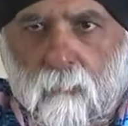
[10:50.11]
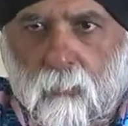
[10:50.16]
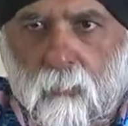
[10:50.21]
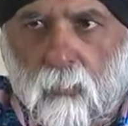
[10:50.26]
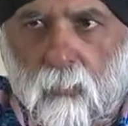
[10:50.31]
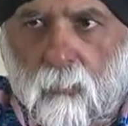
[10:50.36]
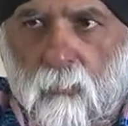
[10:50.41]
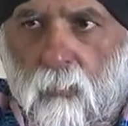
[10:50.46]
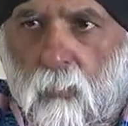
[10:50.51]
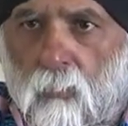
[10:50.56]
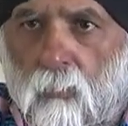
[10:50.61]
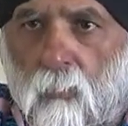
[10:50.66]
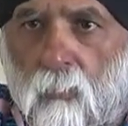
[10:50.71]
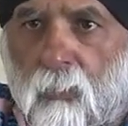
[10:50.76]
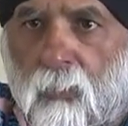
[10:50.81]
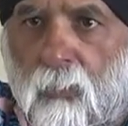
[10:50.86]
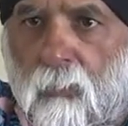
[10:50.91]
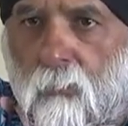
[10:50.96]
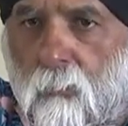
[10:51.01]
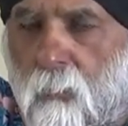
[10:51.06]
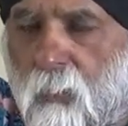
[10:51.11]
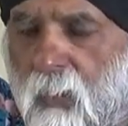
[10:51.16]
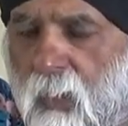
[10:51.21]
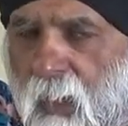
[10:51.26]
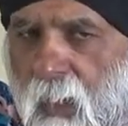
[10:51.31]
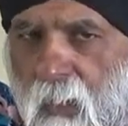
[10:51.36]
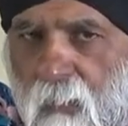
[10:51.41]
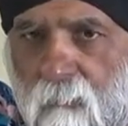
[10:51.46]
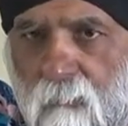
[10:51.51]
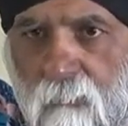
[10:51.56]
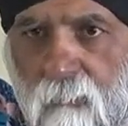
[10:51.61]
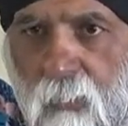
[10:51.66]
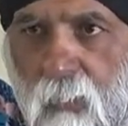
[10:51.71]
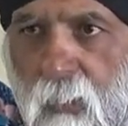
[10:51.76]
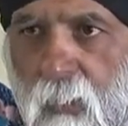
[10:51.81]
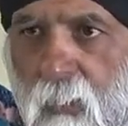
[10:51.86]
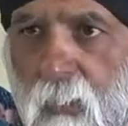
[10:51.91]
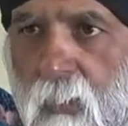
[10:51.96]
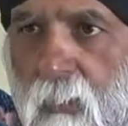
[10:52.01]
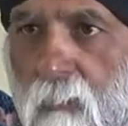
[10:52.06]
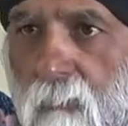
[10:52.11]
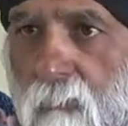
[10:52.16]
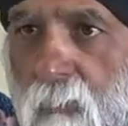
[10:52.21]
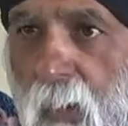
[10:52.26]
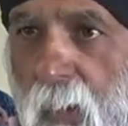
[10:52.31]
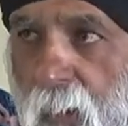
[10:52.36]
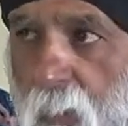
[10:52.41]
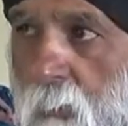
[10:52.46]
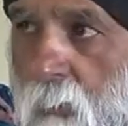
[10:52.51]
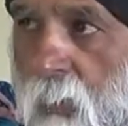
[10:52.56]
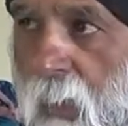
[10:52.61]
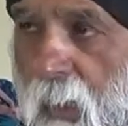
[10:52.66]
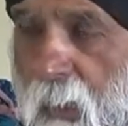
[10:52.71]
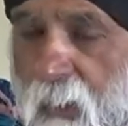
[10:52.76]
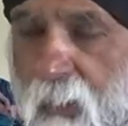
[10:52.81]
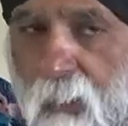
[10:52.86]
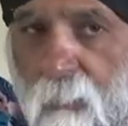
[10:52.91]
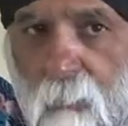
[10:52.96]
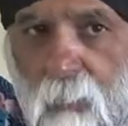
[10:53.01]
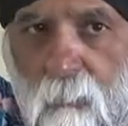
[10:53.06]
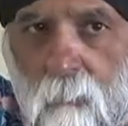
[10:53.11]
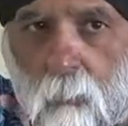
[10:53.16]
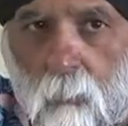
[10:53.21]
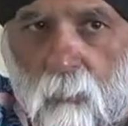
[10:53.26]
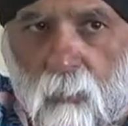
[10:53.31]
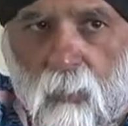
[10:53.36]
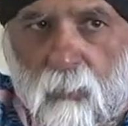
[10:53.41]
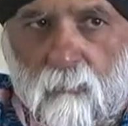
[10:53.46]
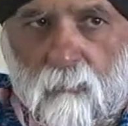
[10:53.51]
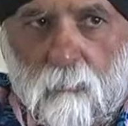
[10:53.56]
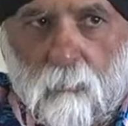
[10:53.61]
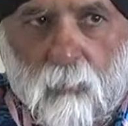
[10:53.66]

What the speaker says: you know, not only do we have very good academic programs,